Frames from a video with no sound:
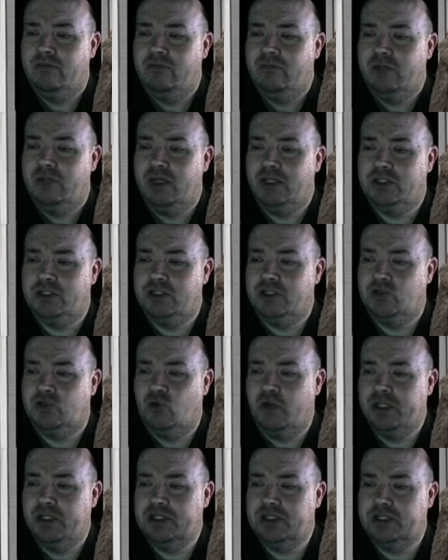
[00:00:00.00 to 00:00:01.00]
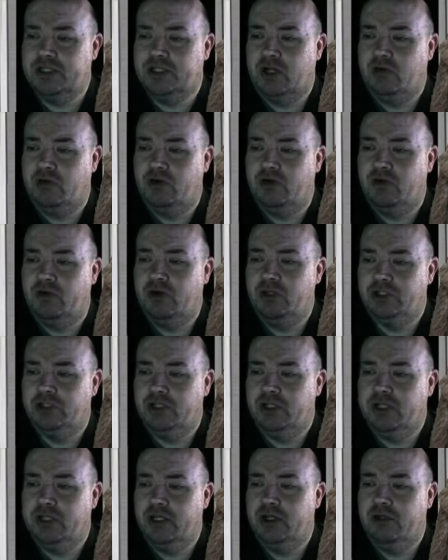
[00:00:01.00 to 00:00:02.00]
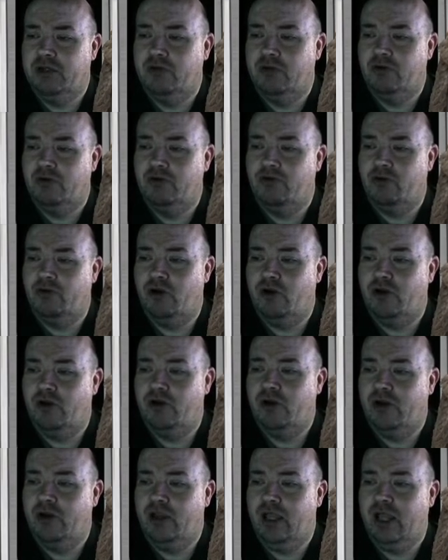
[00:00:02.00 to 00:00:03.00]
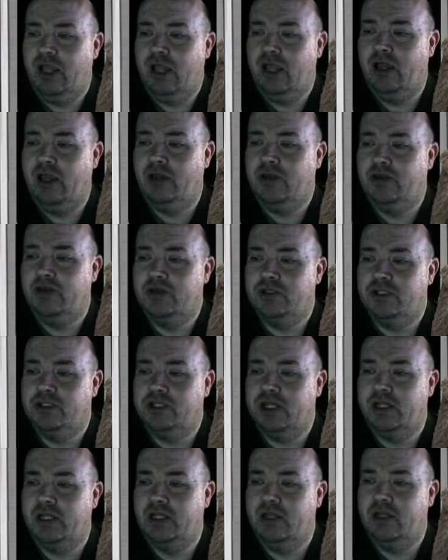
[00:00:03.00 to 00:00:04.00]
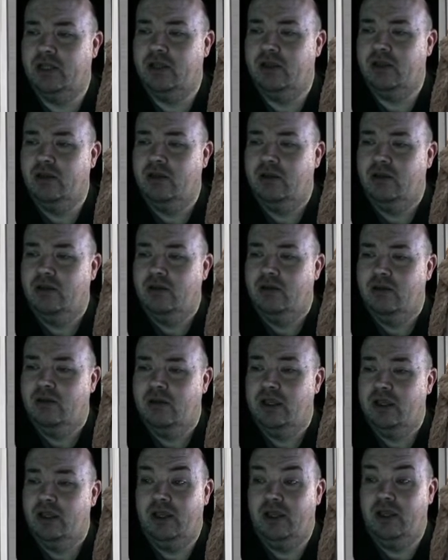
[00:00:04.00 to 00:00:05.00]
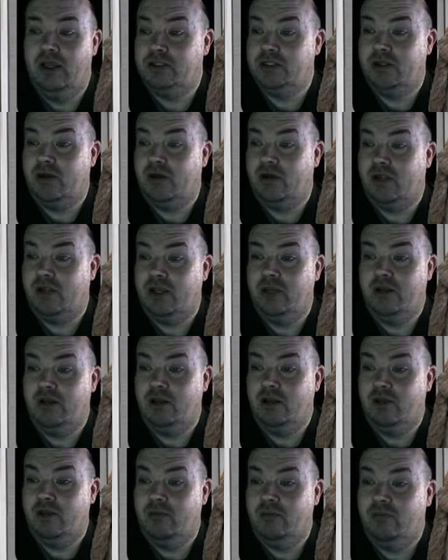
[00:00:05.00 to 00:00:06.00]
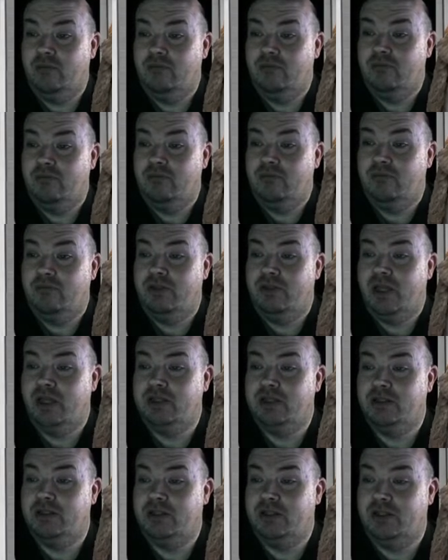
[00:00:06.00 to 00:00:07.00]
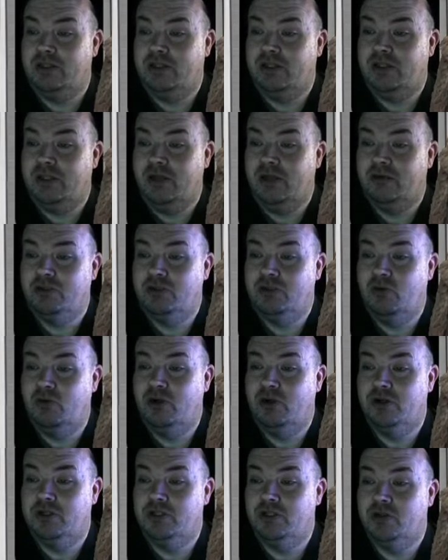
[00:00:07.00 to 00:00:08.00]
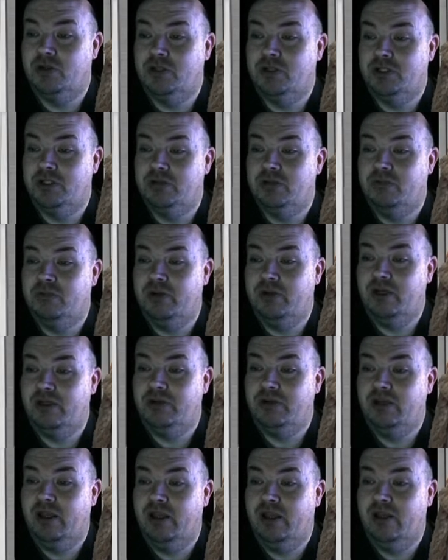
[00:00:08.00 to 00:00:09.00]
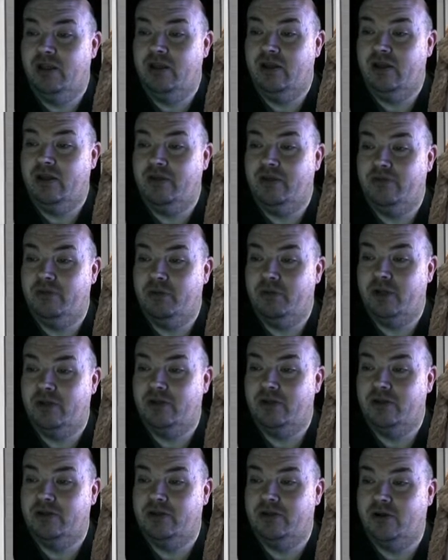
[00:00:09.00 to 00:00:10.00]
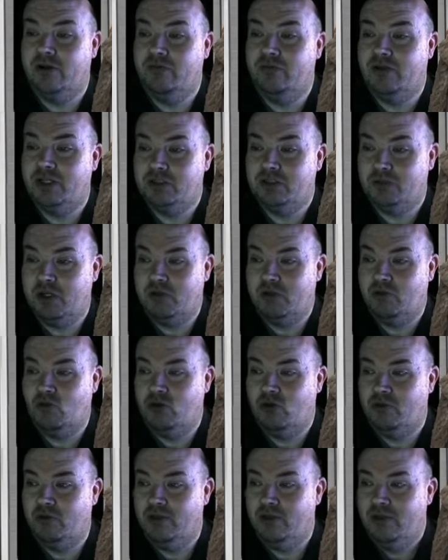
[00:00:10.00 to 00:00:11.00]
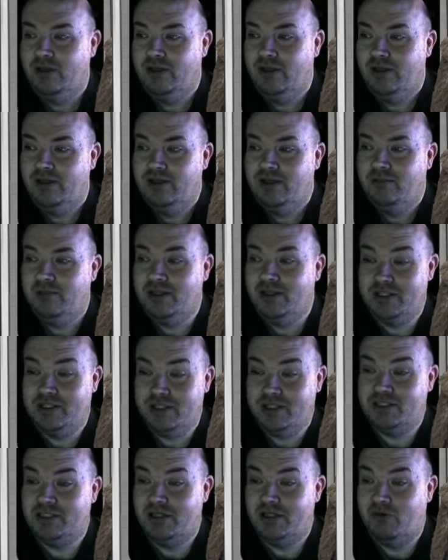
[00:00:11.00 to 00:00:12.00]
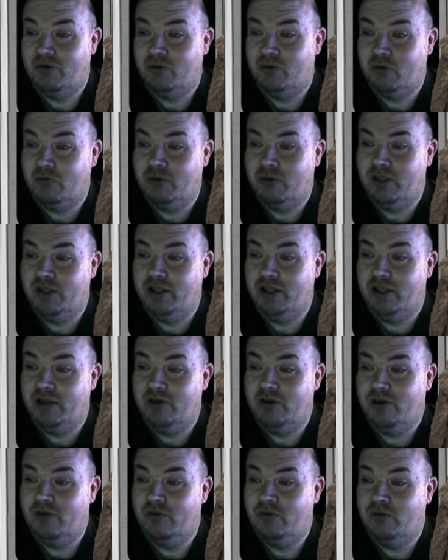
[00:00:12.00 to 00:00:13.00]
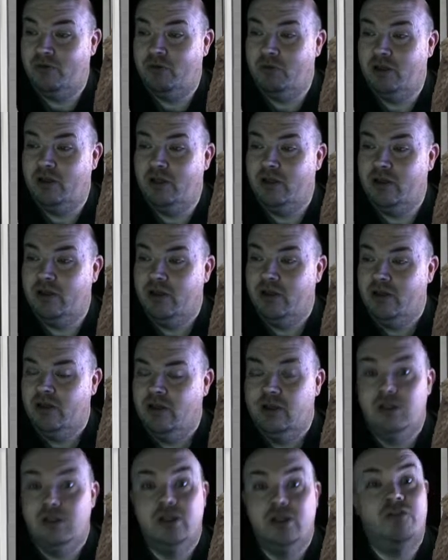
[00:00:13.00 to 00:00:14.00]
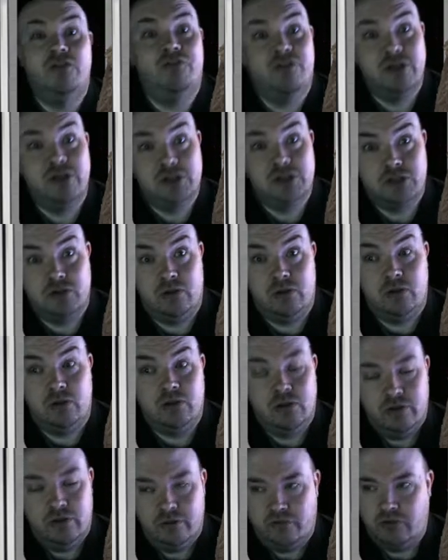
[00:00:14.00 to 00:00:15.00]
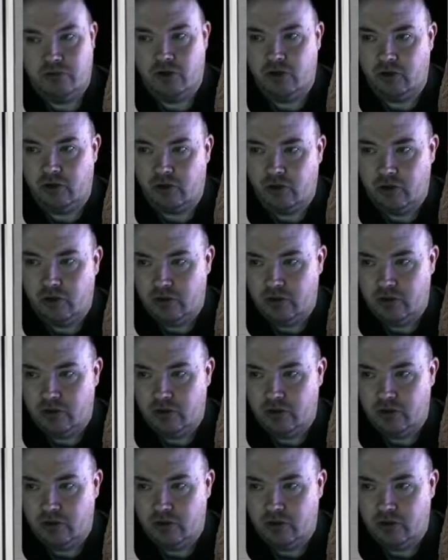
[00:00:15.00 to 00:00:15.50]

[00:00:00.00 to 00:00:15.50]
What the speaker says: it's the 2600 version, and you go to Frogger, and suddenly it's the arcade game. That was a weird choice, but hey, enough about the Atari Flashback Portable, because that's not what we're playing here. We're playing the official Frogger.